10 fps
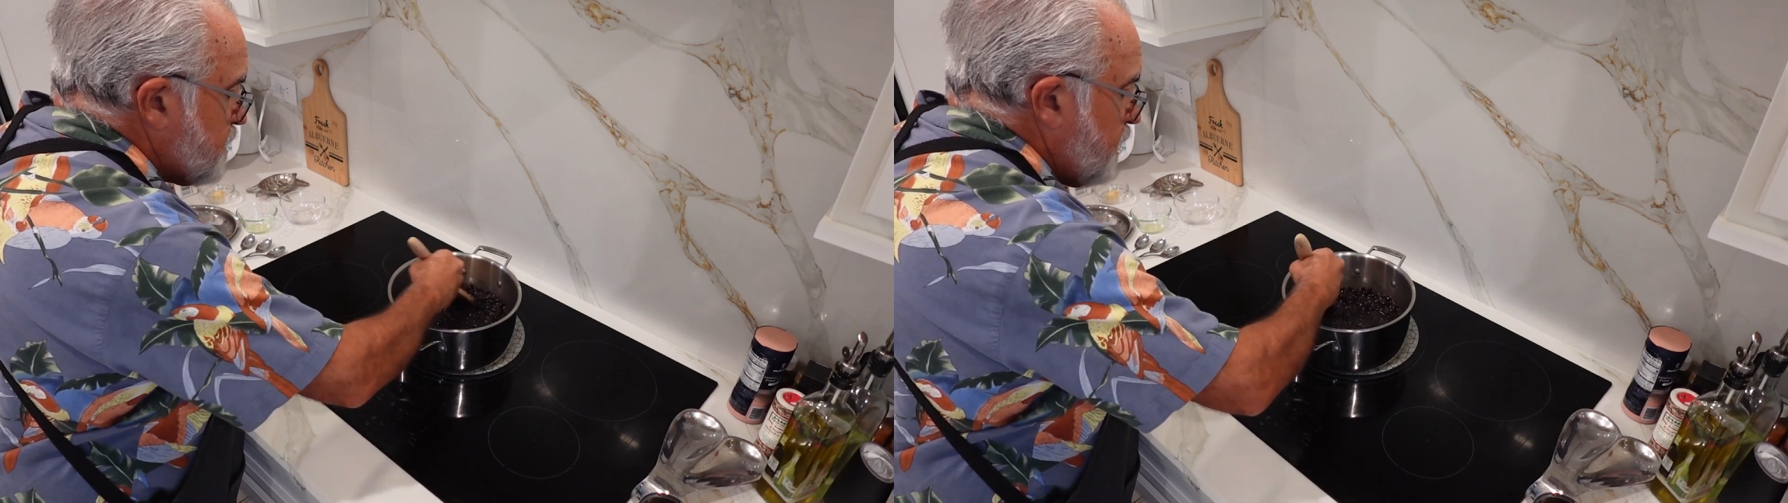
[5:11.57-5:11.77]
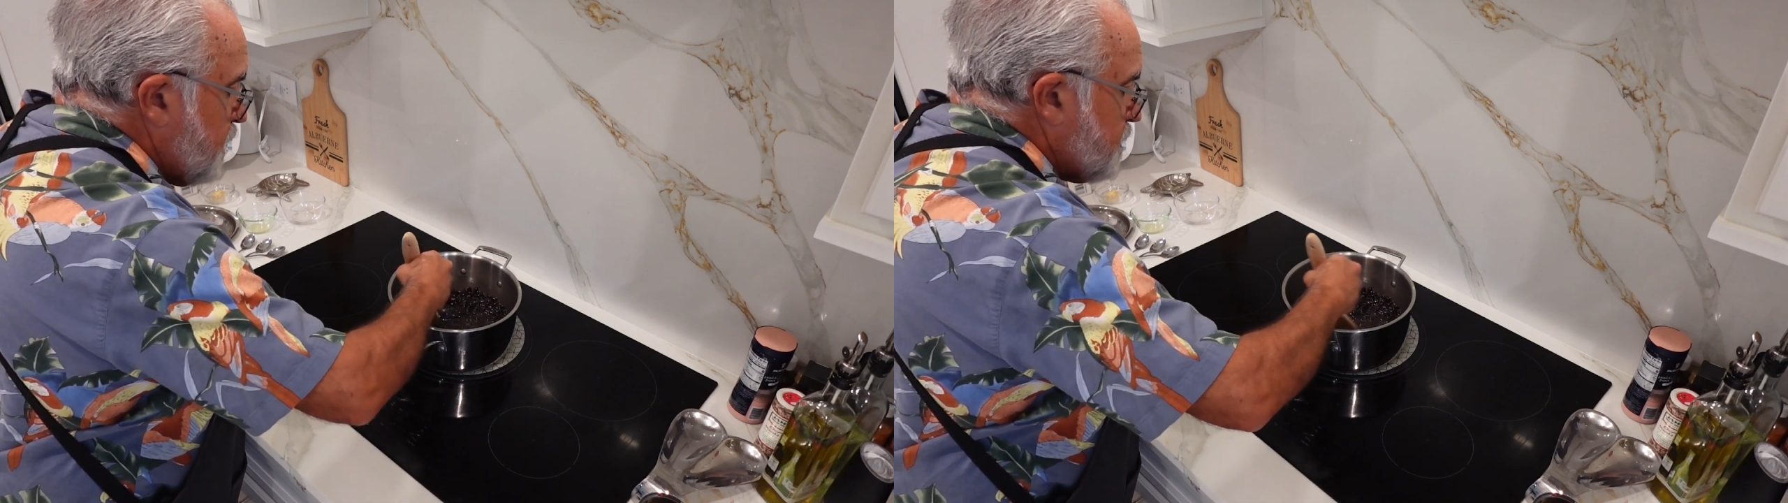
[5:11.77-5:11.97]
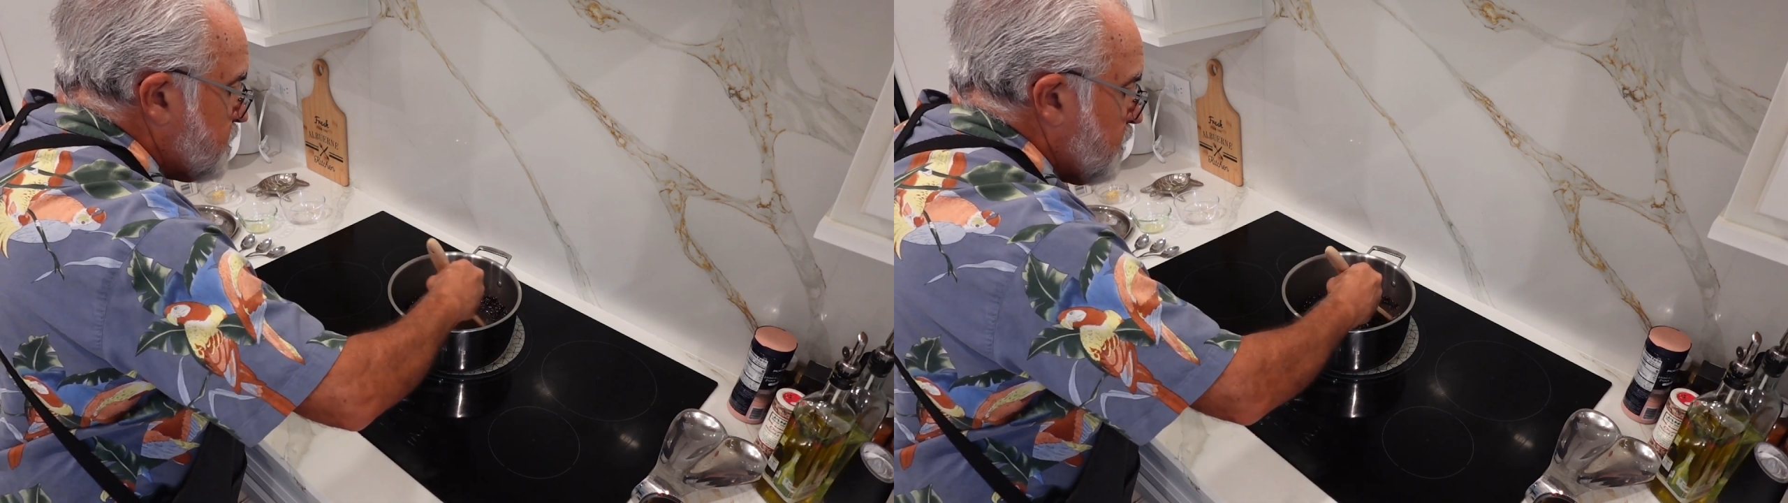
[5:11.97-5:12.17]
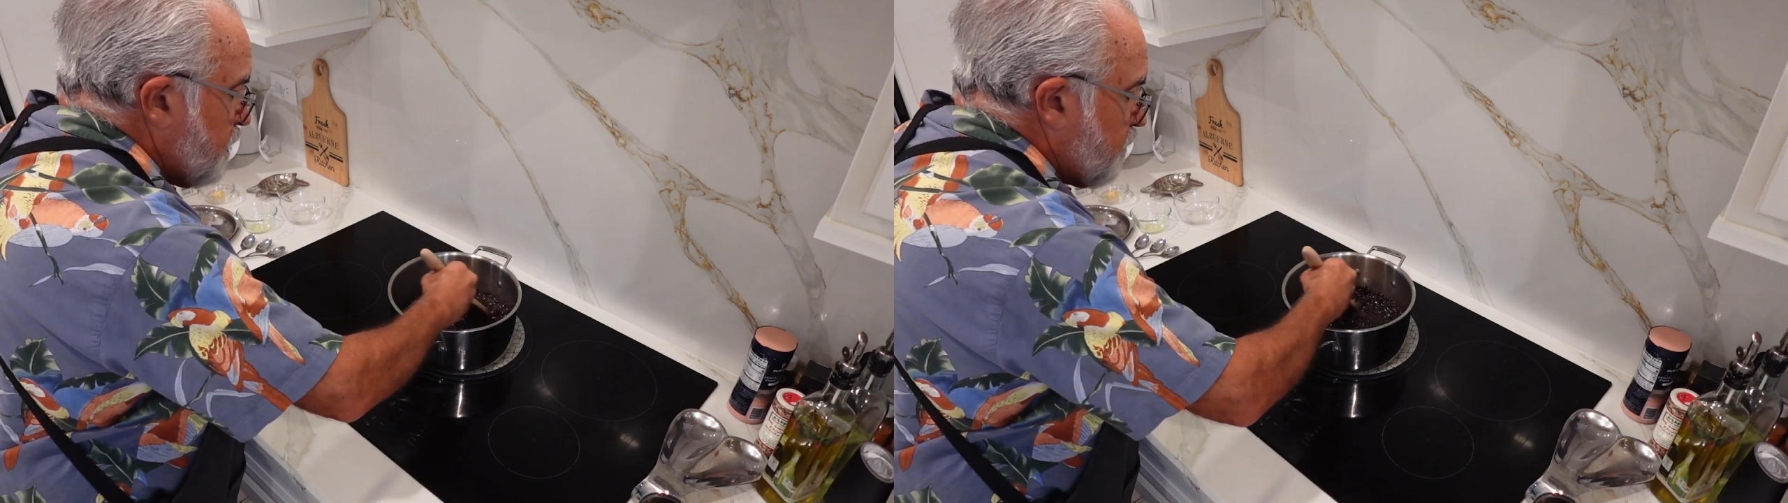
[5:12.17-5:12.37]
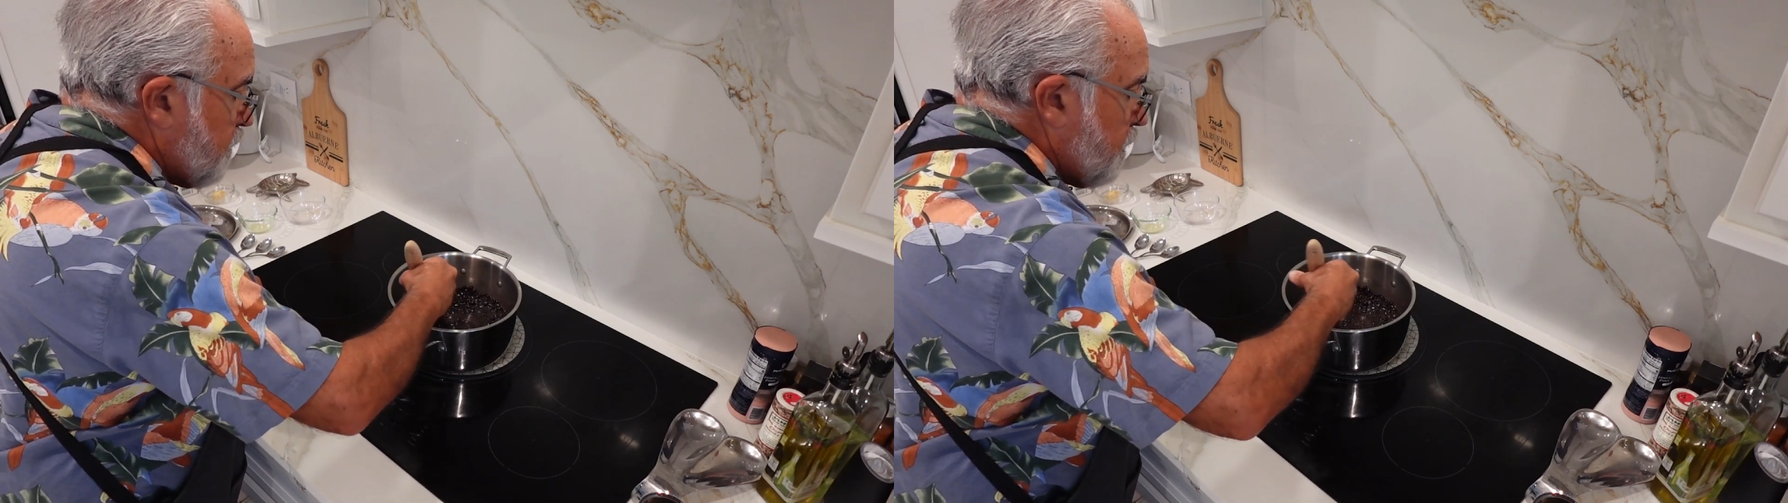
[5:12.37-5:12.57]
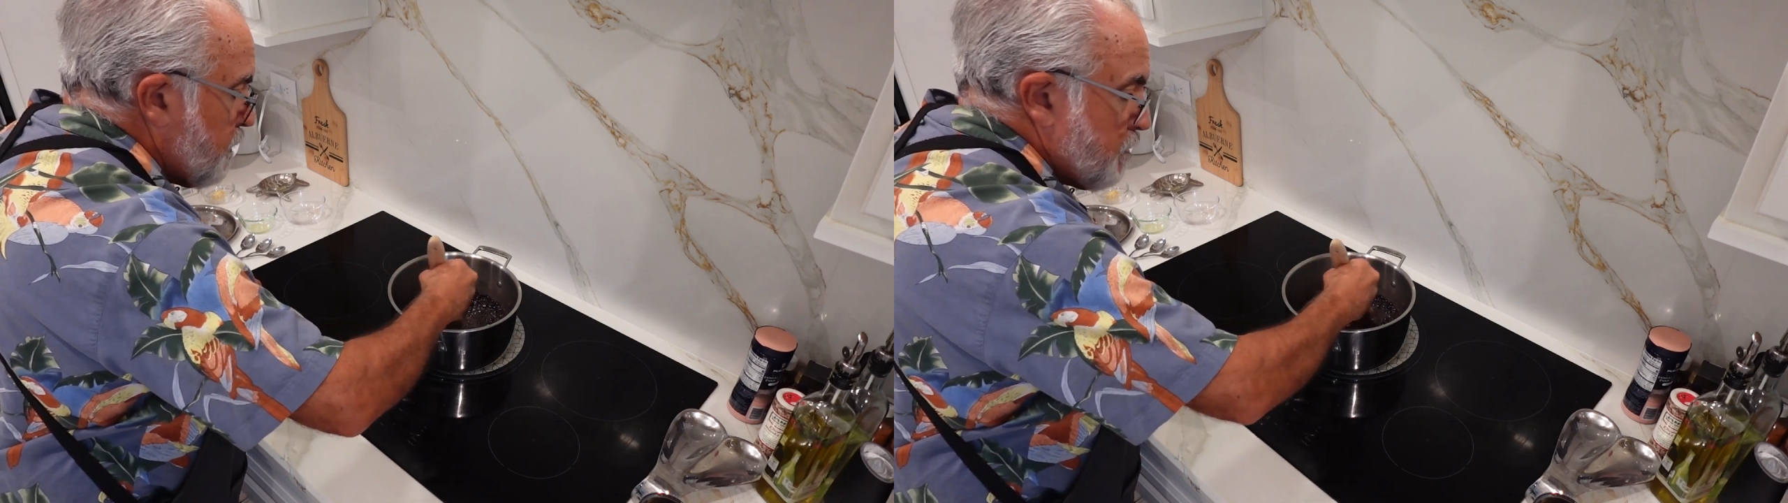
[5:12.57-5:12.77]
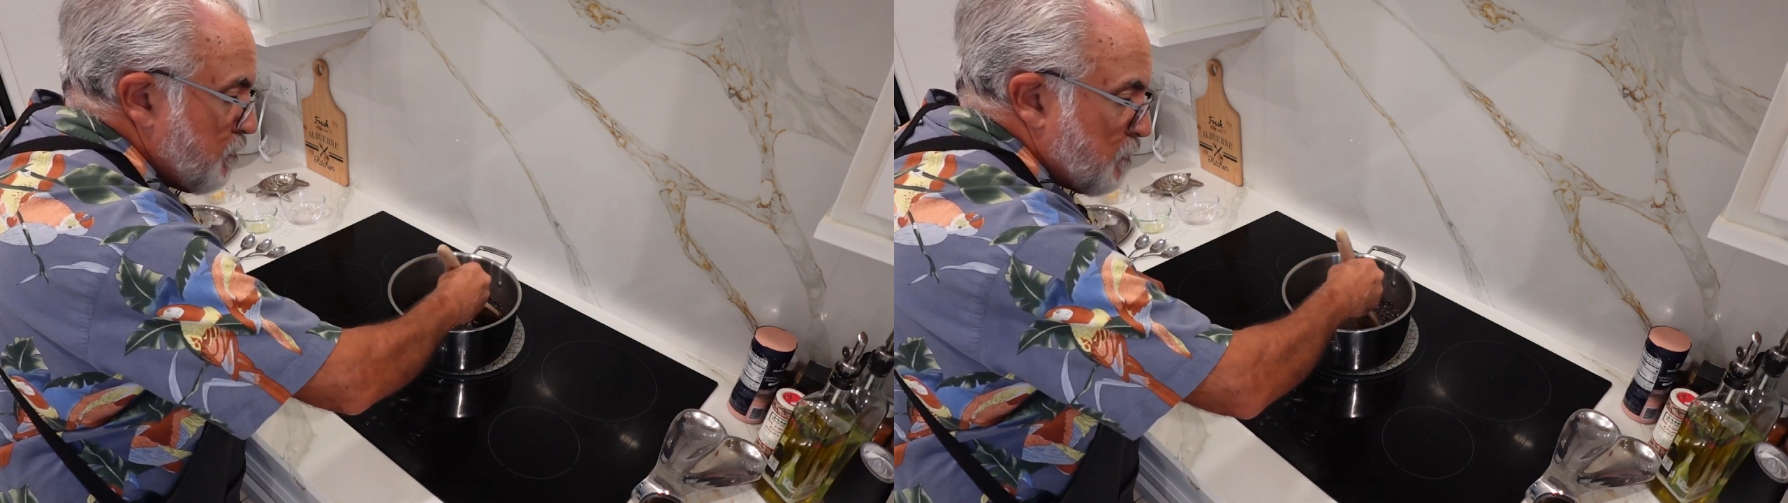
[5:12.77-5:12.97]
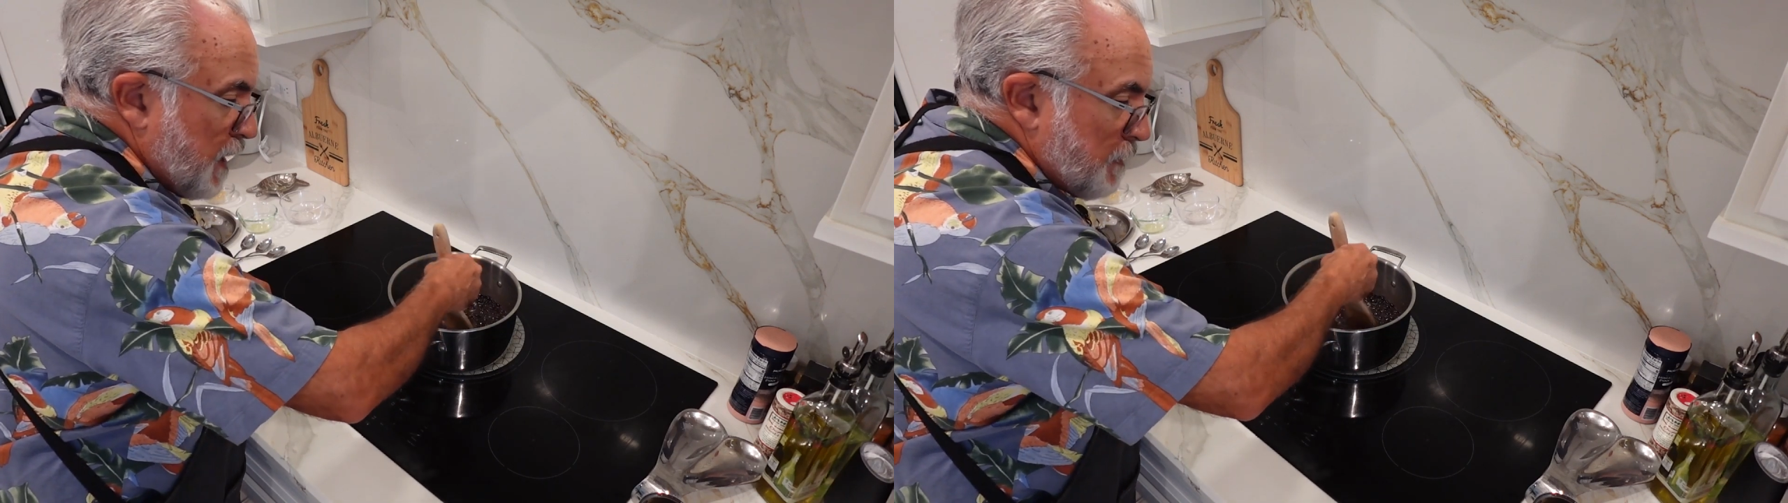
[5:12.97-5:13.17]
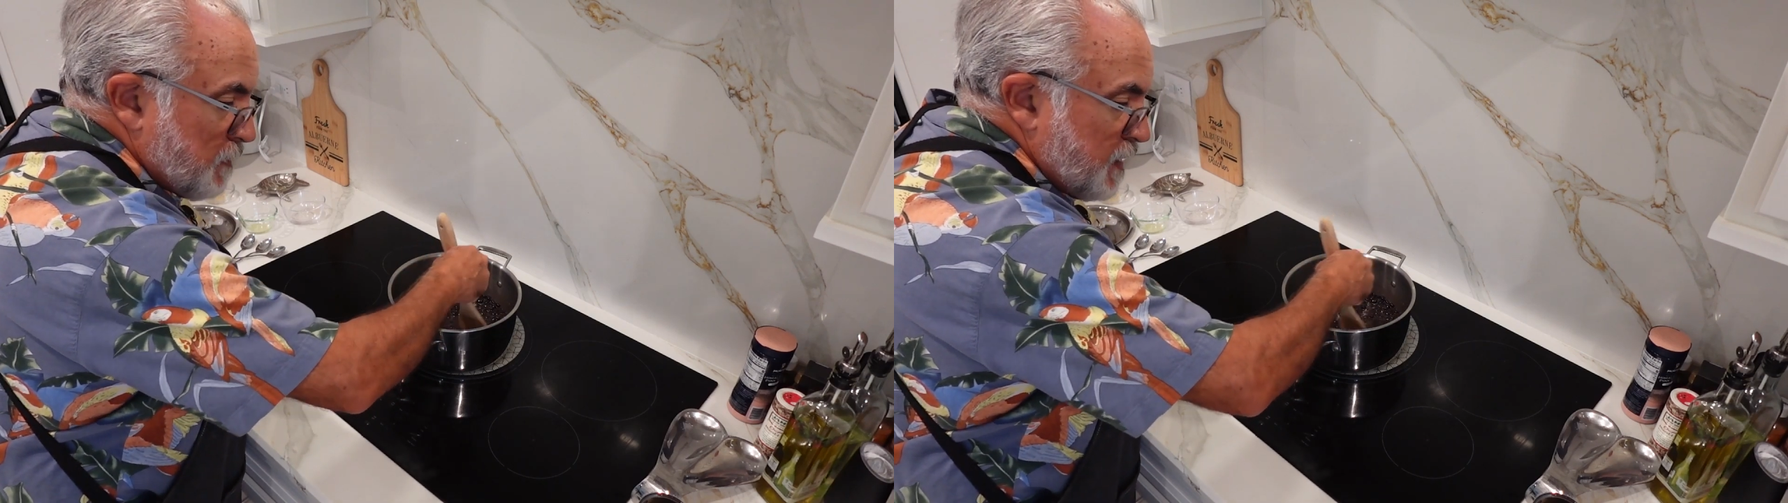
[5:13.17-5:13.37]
cans of black